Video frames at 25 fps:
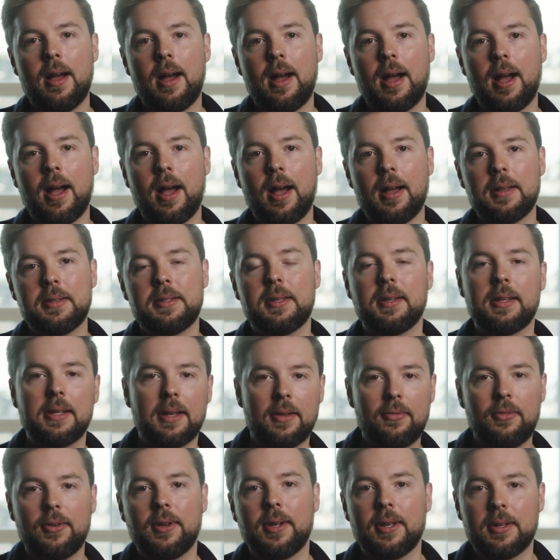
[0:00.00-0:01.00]
uh,
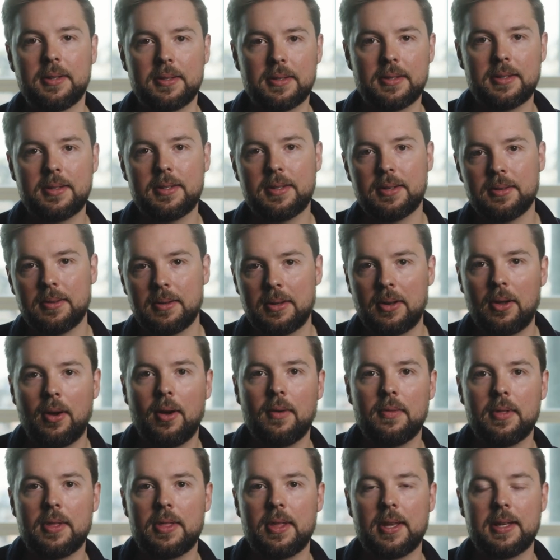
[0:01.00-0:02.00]
significance to a lot
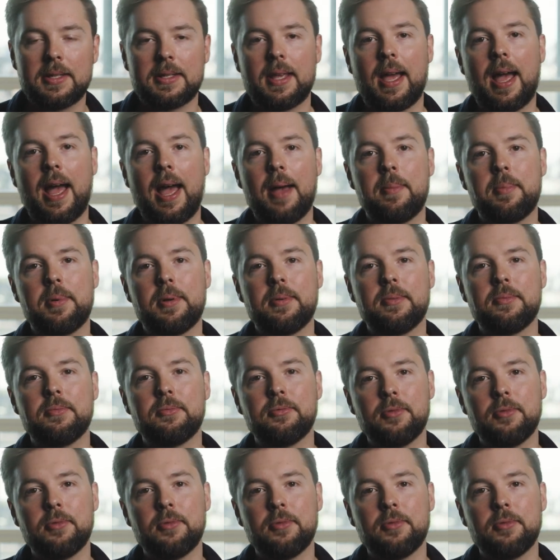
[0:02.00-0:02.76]
of the things that happen.